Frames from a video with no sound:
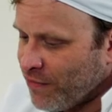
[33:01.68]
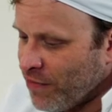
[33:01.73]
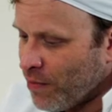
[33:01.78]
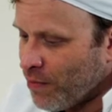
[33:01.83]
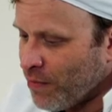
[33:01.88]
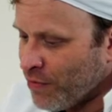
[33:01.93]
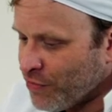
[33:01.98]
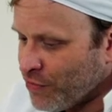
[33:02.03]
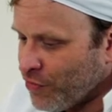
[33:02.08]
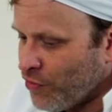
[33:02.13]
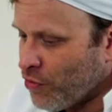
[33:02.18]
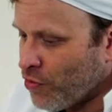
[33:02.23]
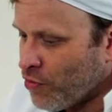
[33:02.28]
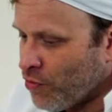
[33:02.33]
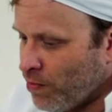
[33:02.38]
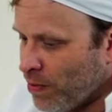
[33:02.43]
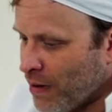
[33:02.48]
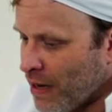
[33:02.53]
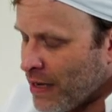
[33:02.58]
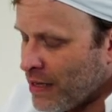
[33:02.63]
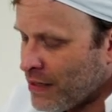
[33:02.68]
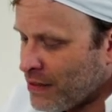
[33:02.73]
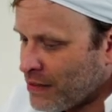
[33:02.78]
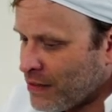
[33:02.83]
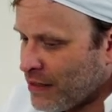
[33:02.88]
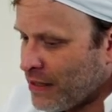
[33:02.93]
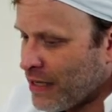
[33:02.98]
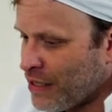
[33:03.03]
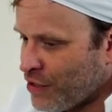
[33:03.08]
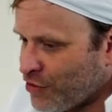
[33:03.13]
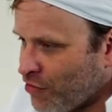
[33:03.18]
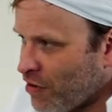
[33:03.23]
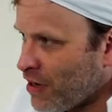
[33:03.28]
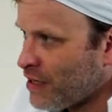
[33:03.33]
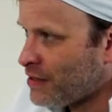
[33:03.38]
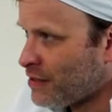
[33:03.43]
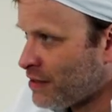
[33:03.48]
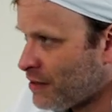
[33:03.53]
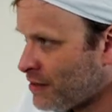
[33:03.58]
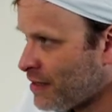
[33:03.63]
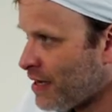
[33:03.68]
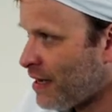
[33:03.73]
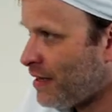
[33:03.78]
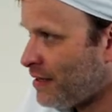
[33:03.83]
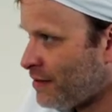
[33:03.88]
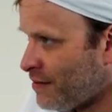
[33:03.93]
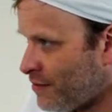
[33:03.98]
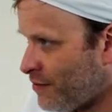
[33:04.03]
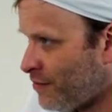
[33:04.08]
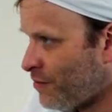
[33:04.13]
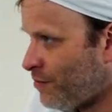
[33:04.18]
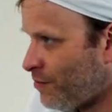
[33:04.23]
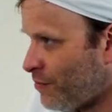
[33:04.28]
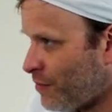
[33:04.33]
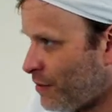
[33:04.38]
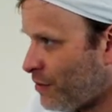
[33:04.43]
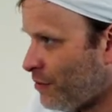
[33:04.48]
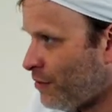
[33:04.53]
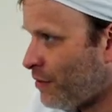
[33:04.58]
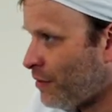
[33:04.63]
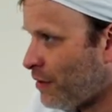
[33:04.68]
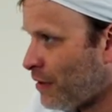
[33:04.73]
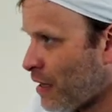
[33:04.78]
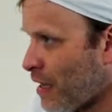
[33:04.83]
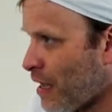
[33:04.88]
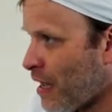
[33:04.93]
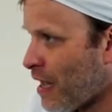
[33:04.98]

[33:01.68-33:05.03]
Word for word: pharmaceutical place and they tried to sell it to them and do it,